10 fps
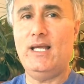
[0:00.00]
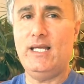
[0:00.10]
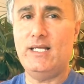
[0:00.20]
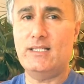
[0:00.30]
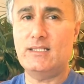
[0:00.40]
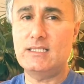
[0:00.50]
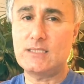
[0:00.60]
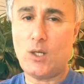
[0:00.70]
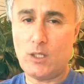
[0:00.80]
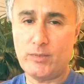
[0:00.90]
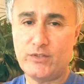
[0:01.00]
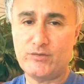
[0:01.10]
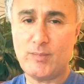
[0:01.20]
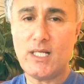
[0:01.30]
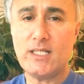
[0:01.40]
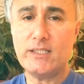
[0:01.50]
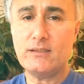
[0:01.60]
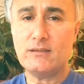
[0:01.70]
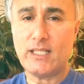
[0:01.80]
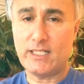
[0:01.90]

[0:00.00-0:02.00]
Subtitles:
And it's a hobby of mine